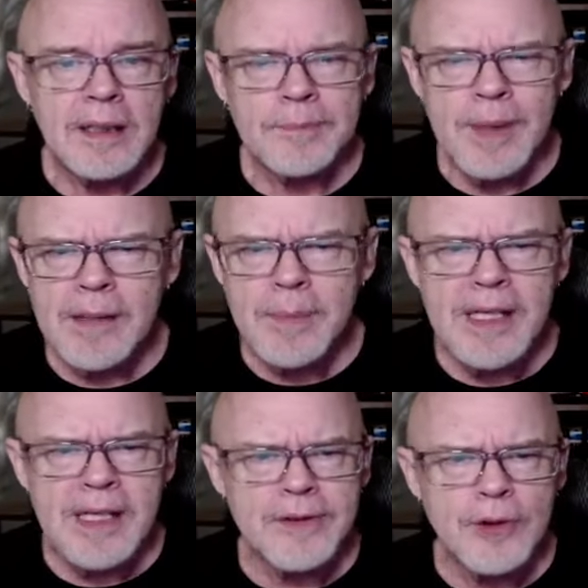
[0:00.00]

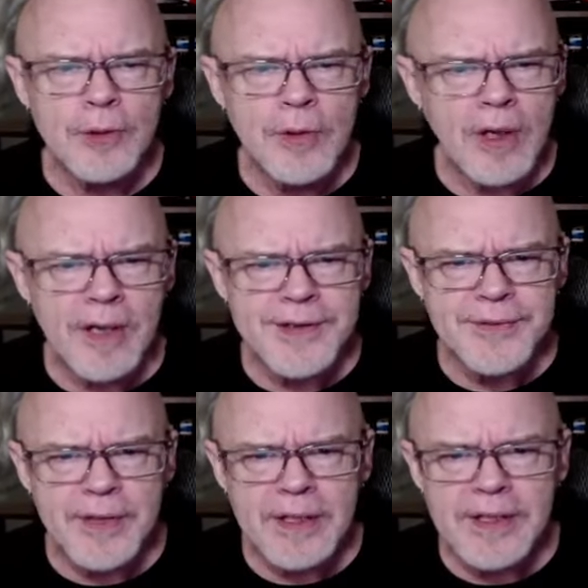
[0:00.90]
Maybe Duke
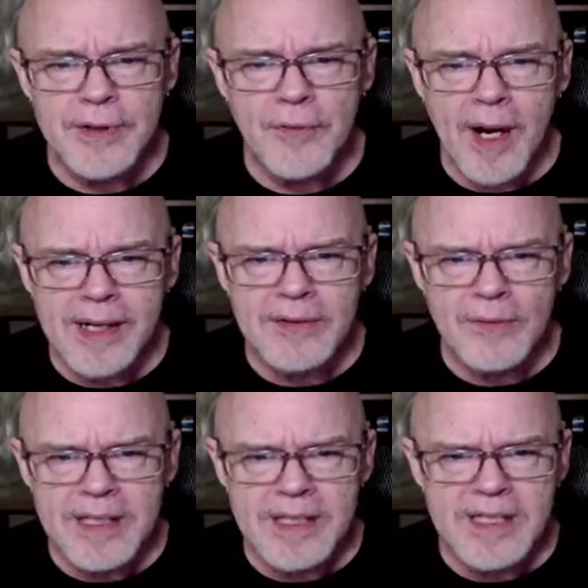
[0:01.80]
Osric is right
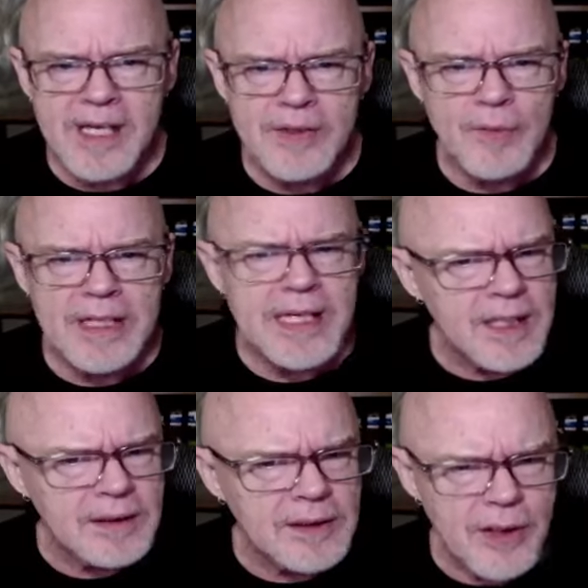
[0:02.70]
when he says we need
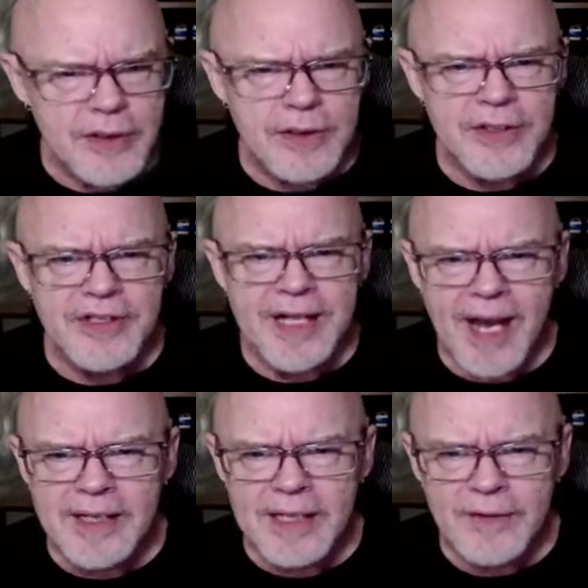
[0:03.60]
a larger
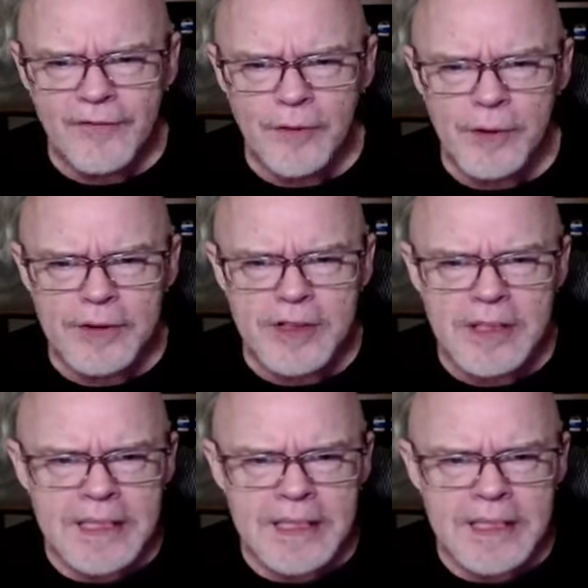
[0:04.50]
standing force.